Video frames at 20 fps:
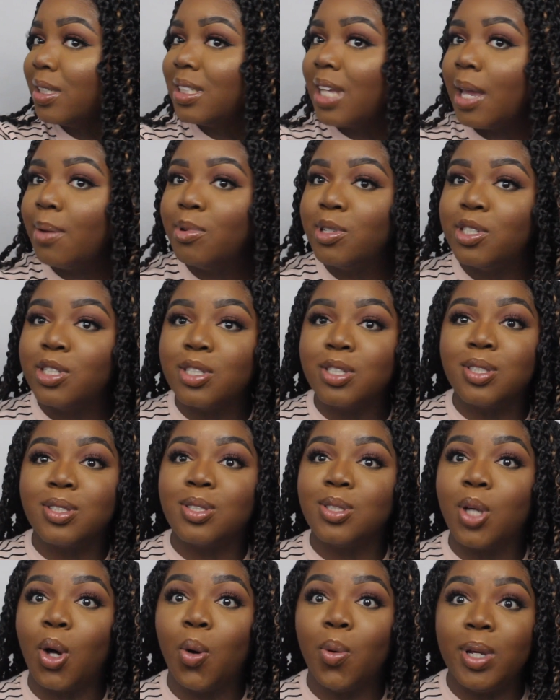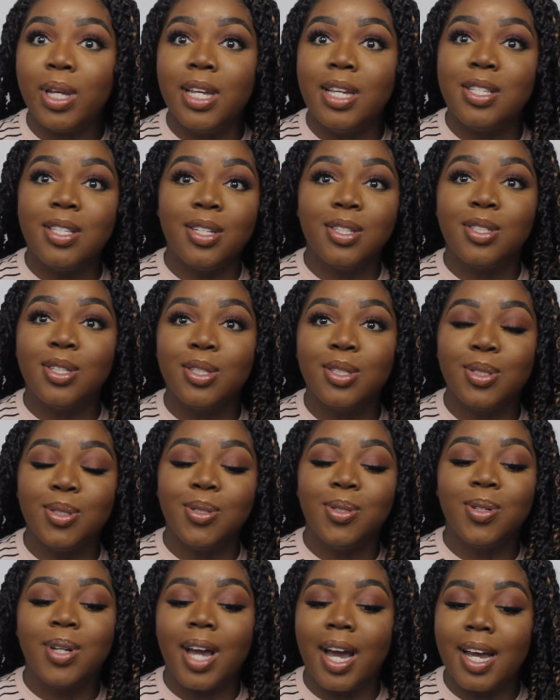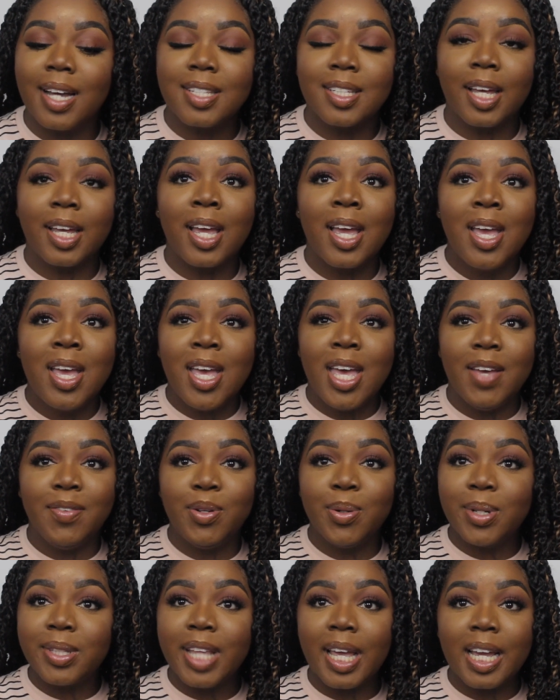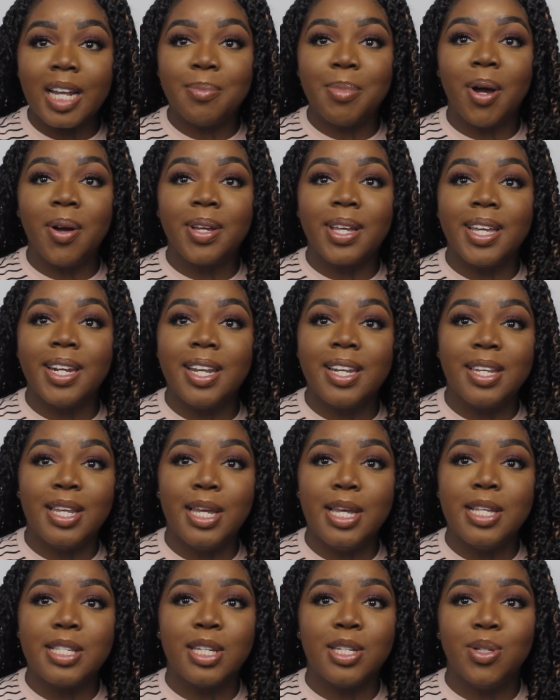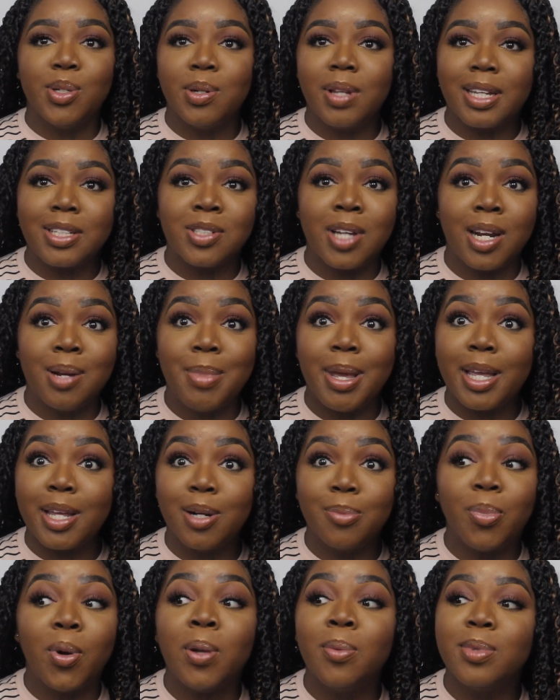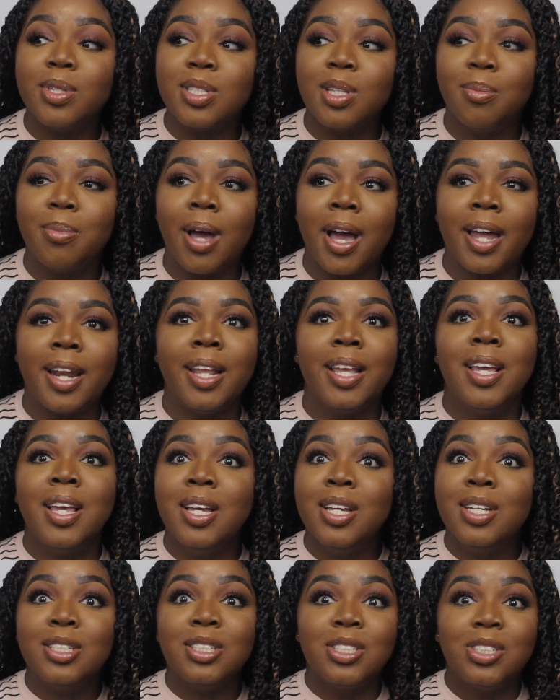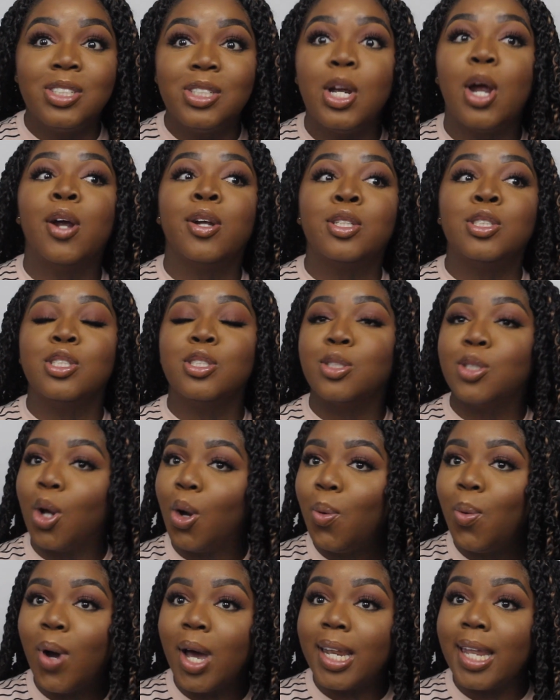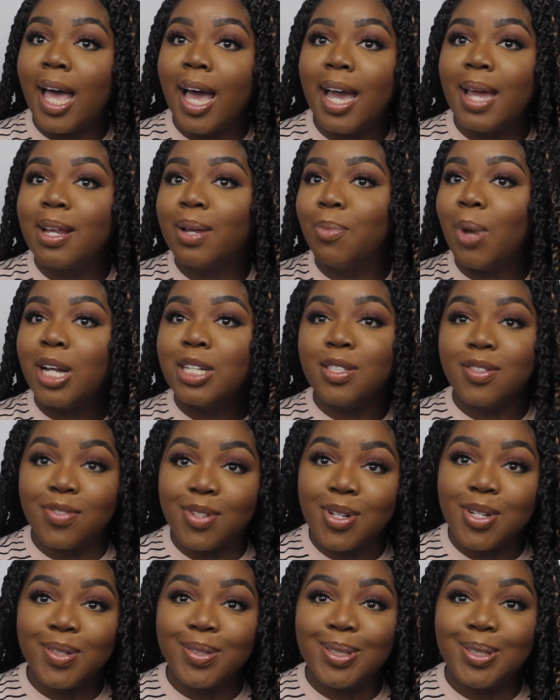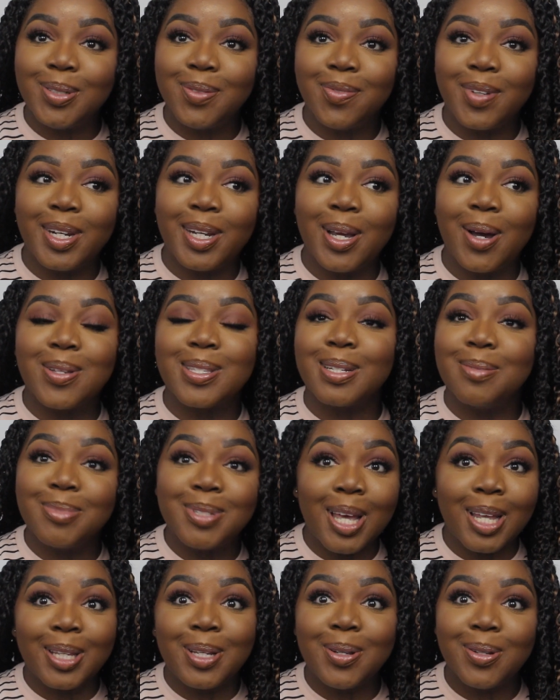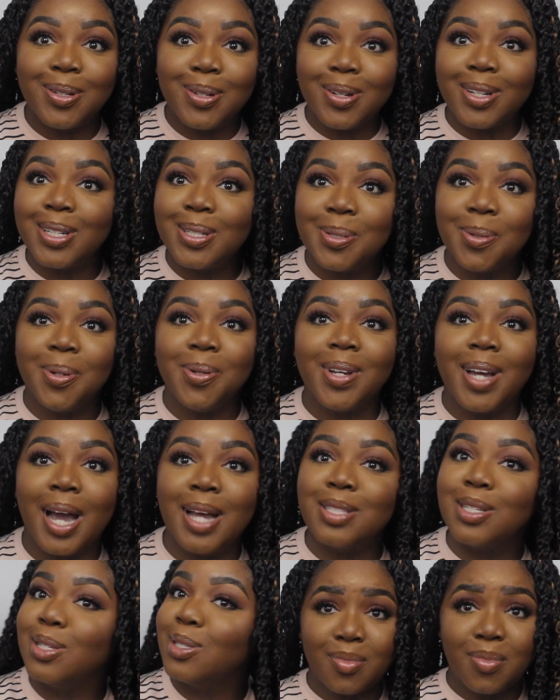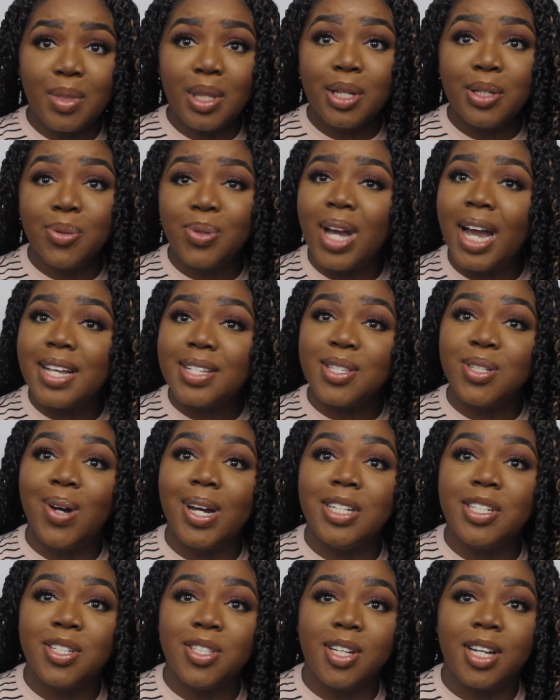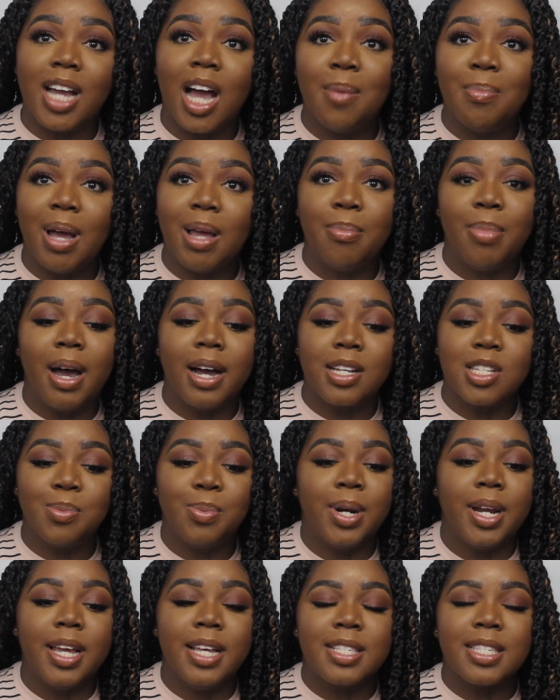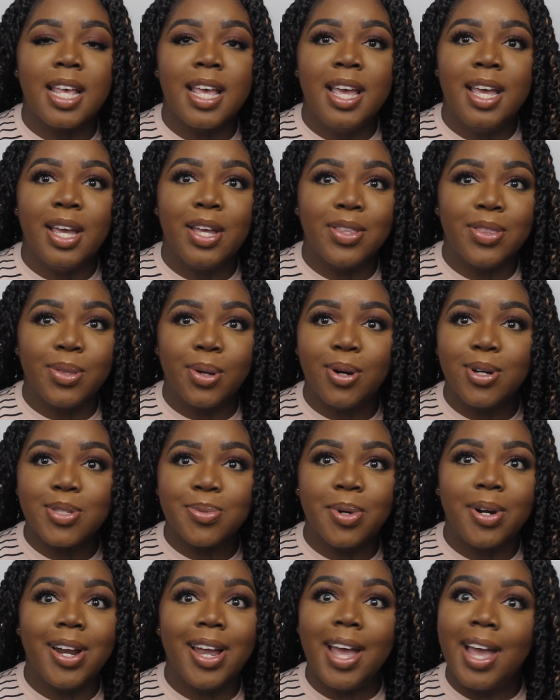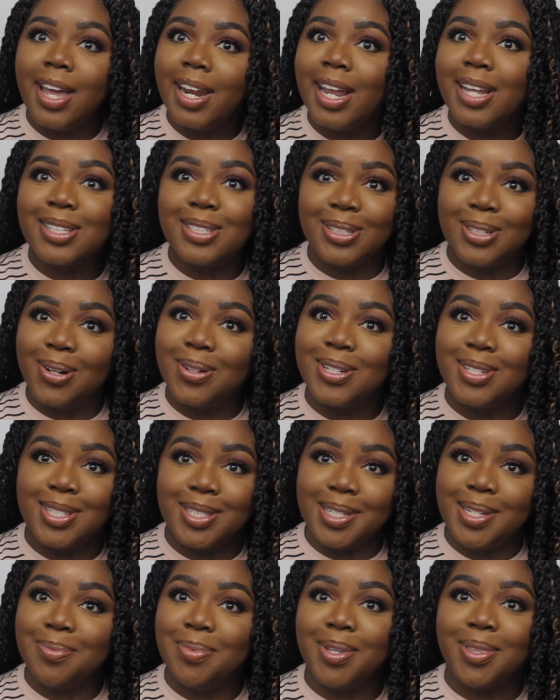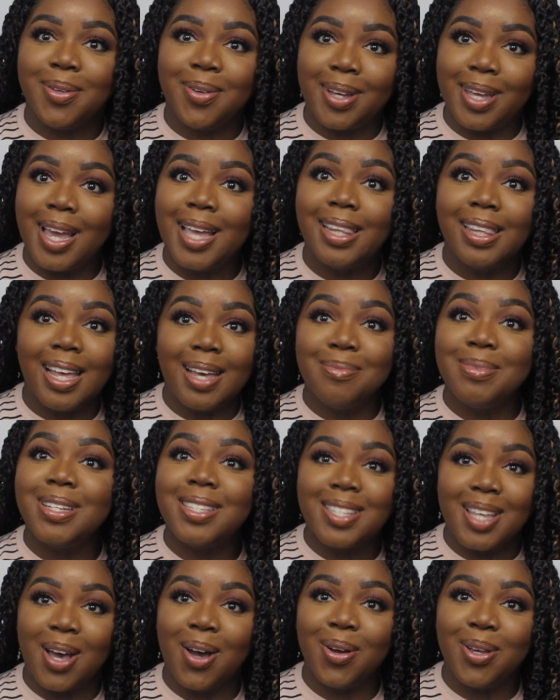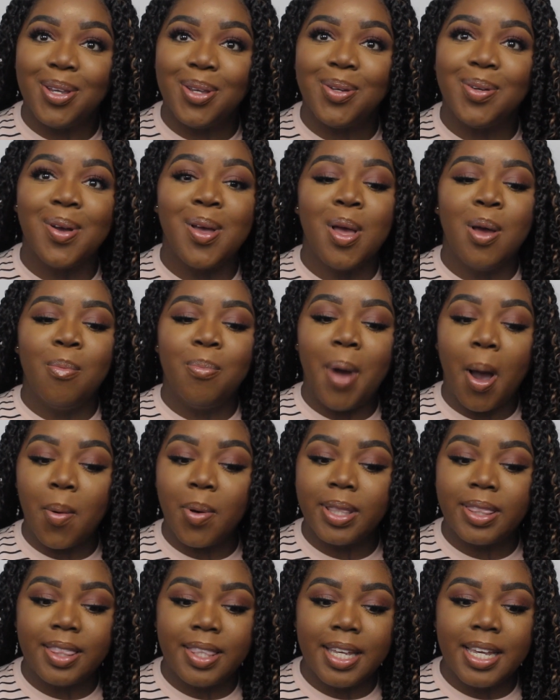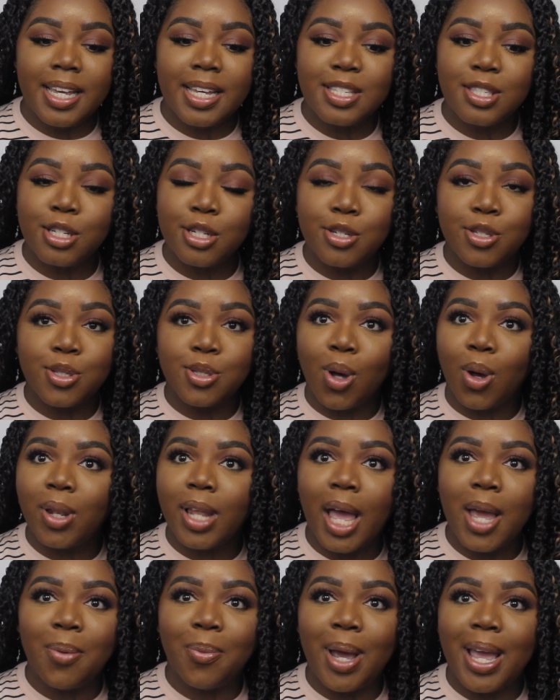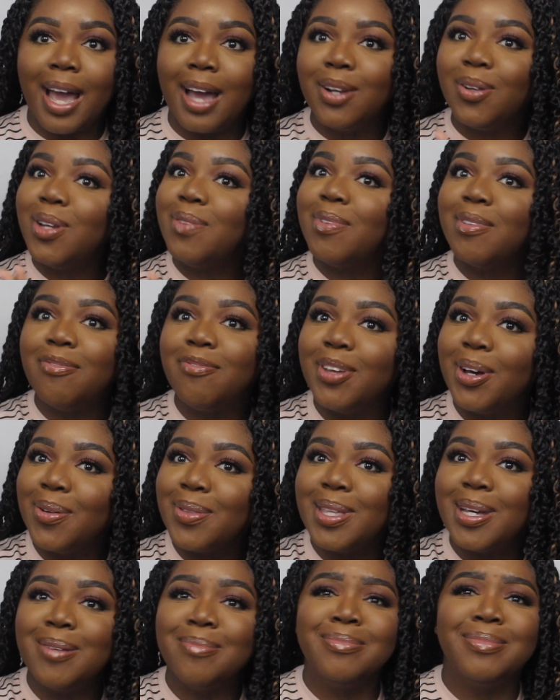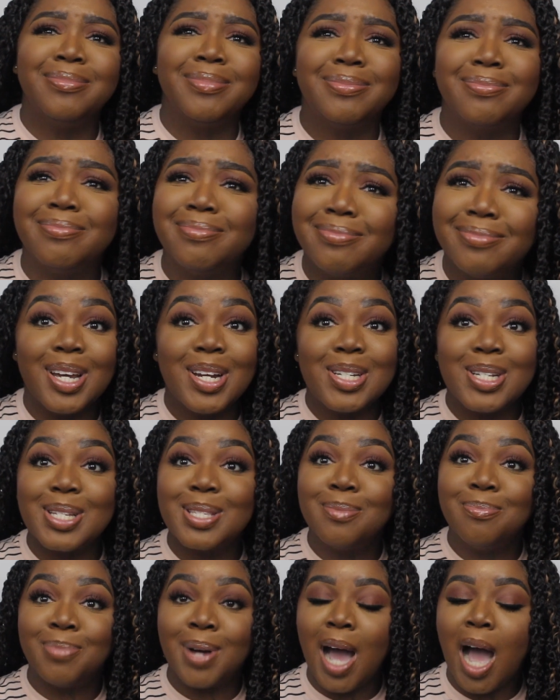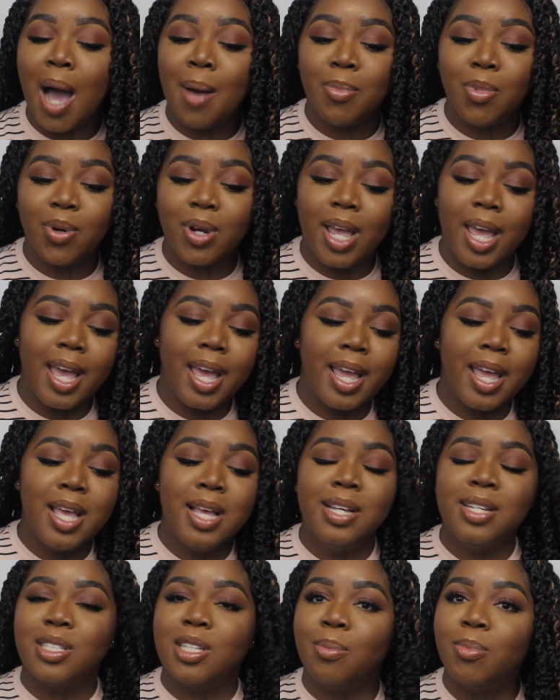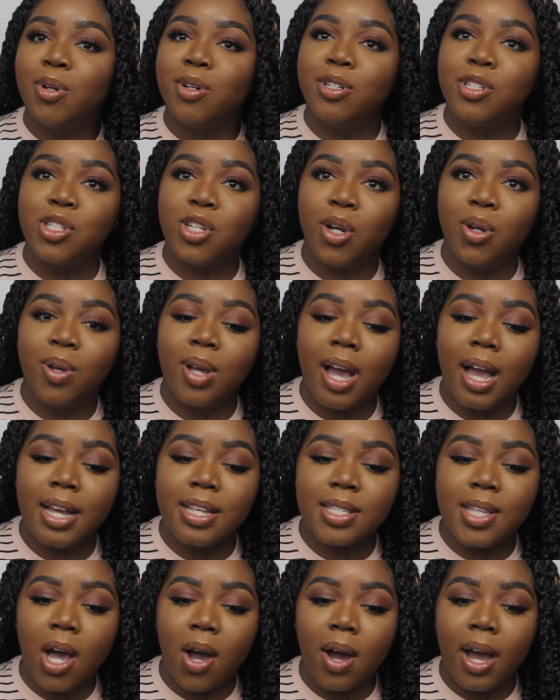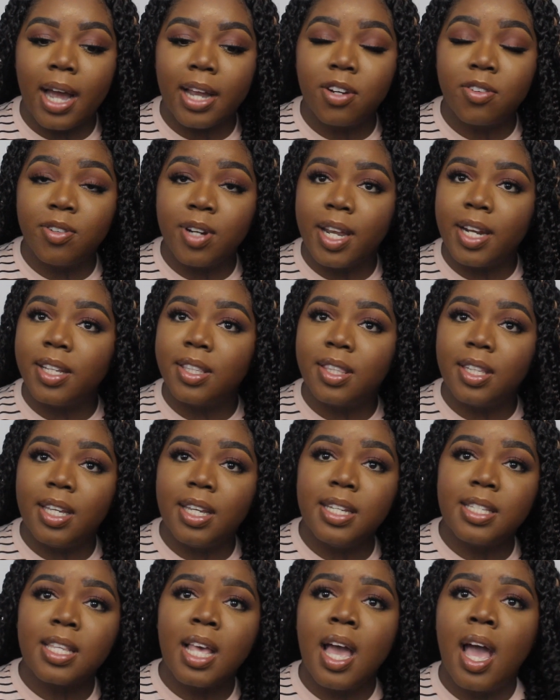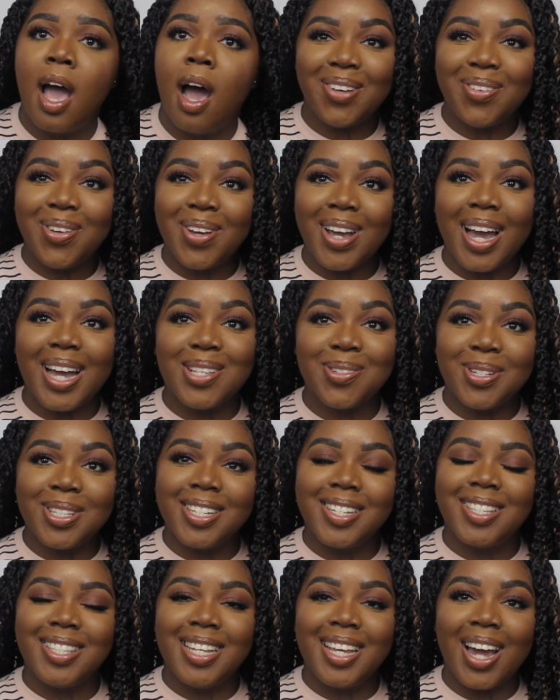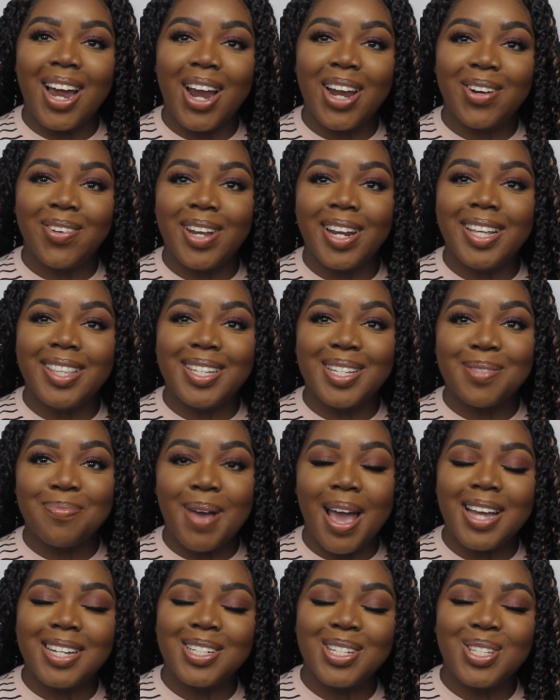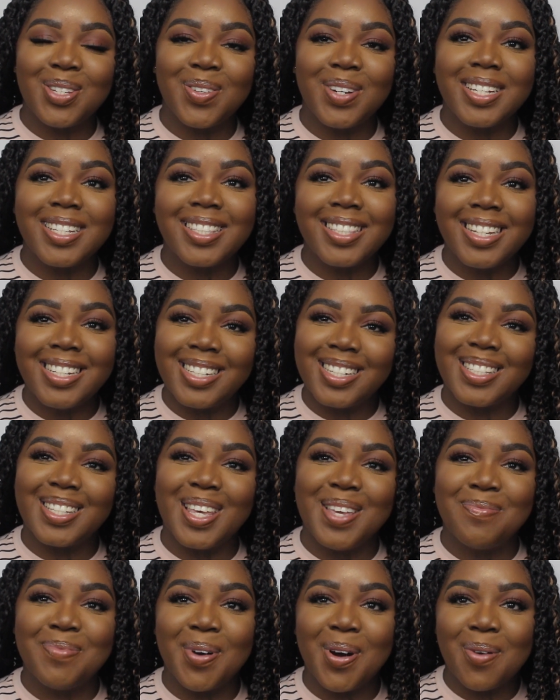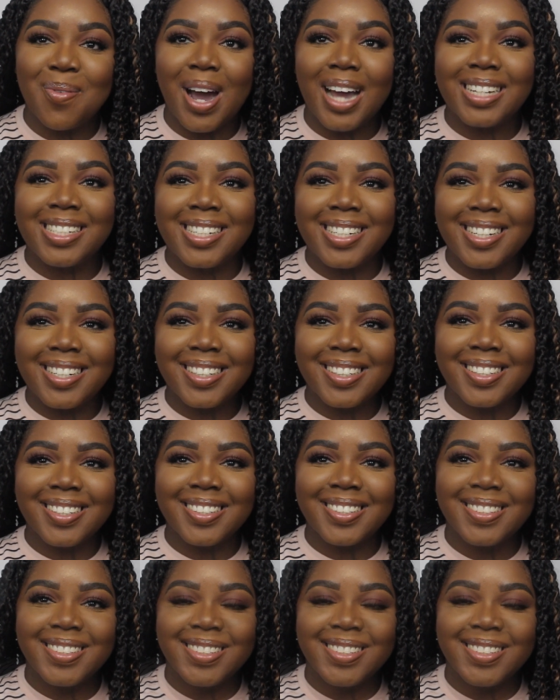They were just so easy to do, you guys. Like, if you were thinking about getting these and you're like trying to make an appointment with somebody, just go online, watch a few YouTube videos. I'm telling you, you can do it, you guys. You guys know I just took out my box braids, and those were a headache to go to sleep with, okay? Let me tell you. But with these, they're so lightweight, I don't even feel them. They're just bomb, okay? So I'm going to show you guys how I created these. So if you guys want to see how I created these passion twists, then just keep on watching.